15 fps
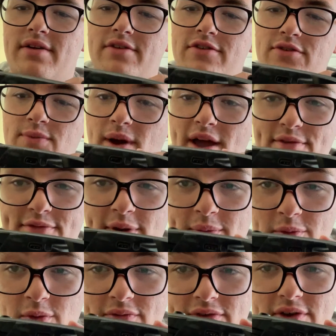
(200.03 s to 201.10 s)
This is why I filmed the
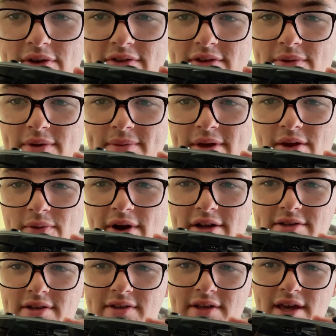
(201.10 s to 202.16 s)
review, because I want to be able to watch
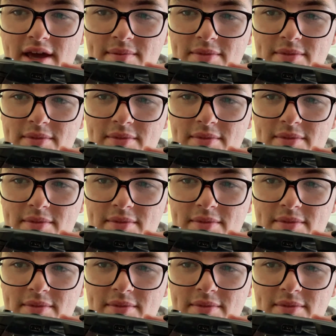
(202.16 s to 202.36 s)
this again,